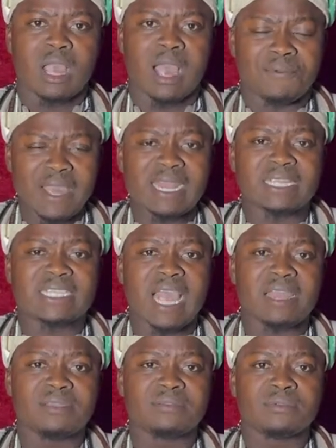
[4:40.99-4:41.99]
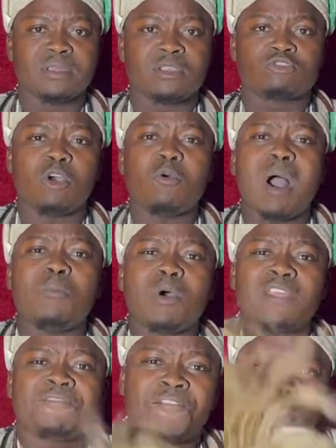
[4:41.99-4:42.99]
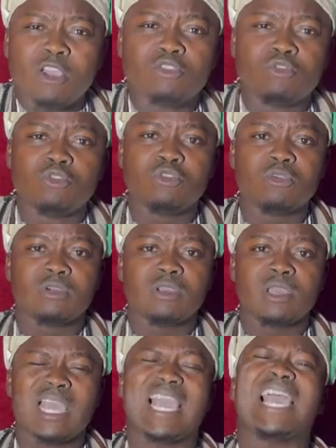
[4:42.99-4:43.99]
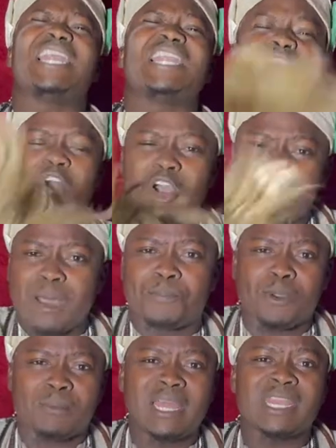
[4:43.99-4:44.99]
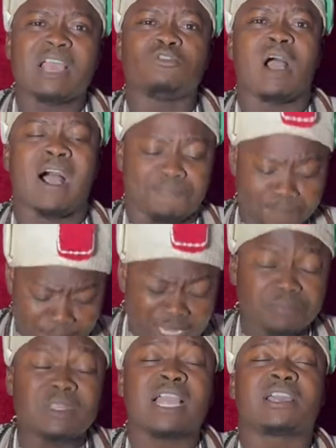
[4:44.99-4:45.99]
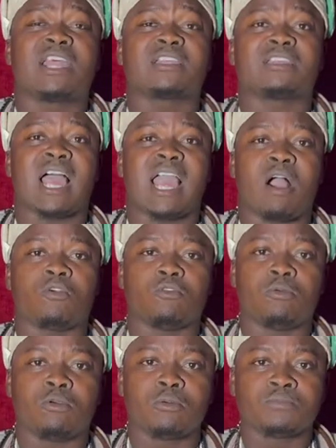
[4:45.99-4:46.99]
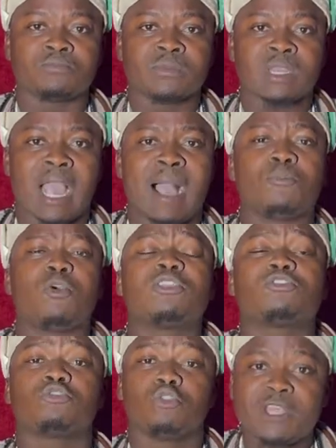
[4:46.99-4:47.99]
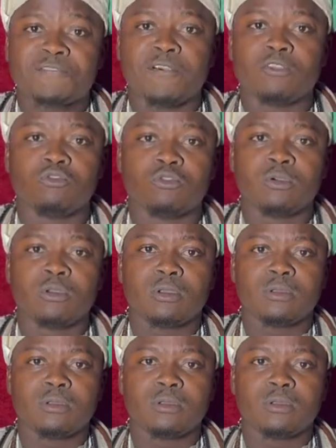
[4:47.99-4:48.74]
I don't understand. Someone money follow you. Any other problem that you have, meet the great Yakubu. I'm going to do it for you.